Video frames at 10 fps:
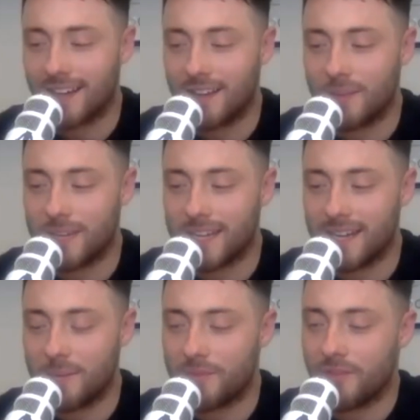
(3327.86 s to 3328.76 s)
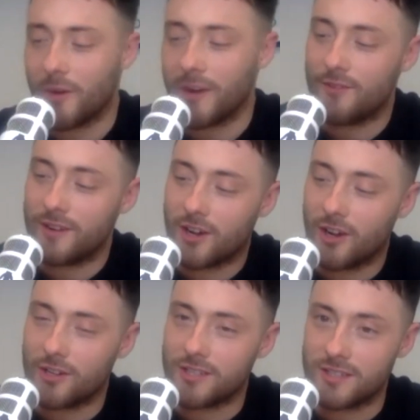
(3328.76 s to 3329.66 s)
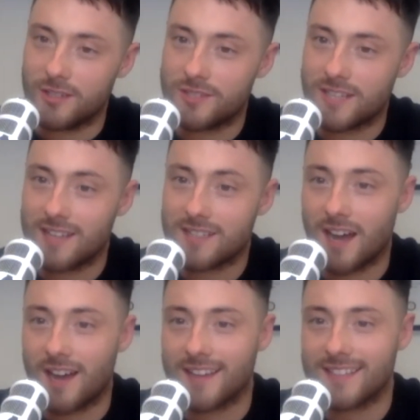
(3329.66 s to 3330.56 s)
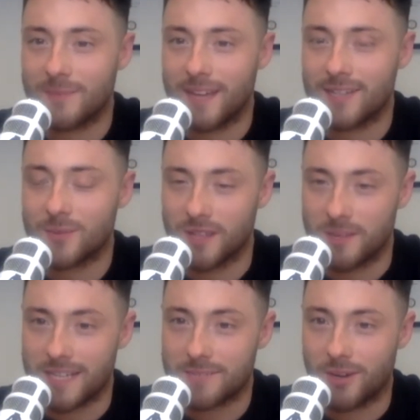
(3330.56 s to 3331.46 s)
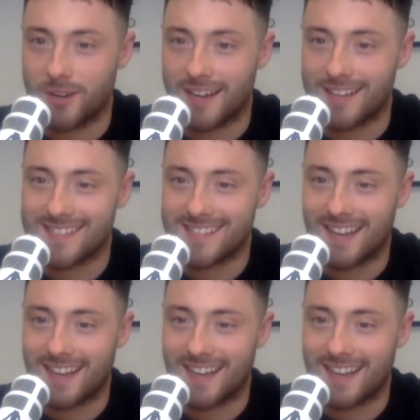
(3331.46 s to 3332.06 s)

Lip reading: at the beginning, before we hit record, you set a target to make this one of the best podcasts.